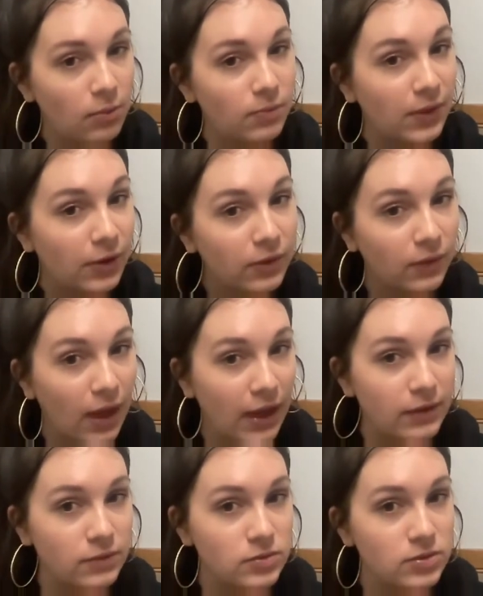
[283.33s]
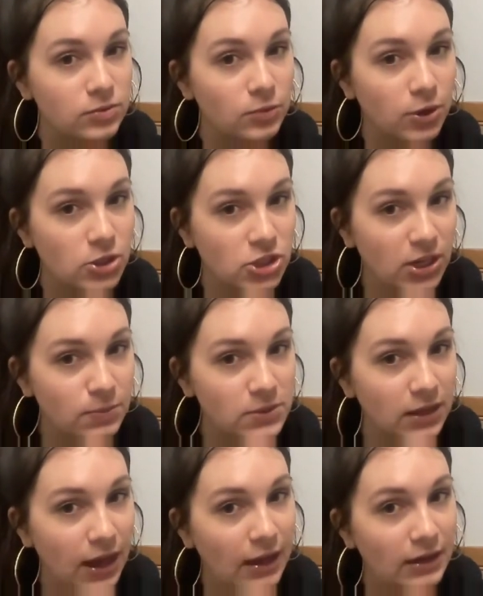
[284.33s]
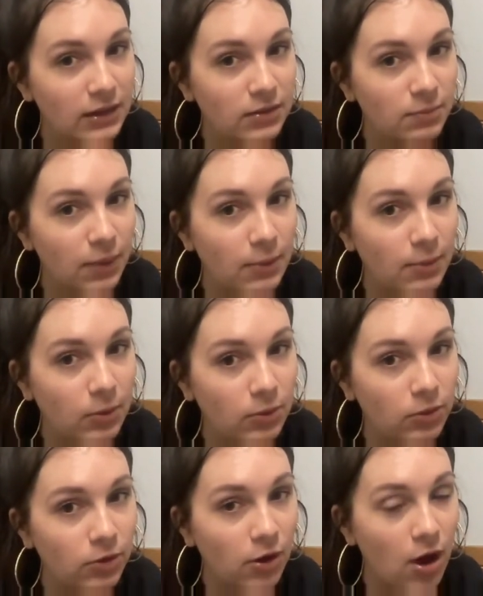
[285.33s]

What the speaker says: their lives were shaped and guided by both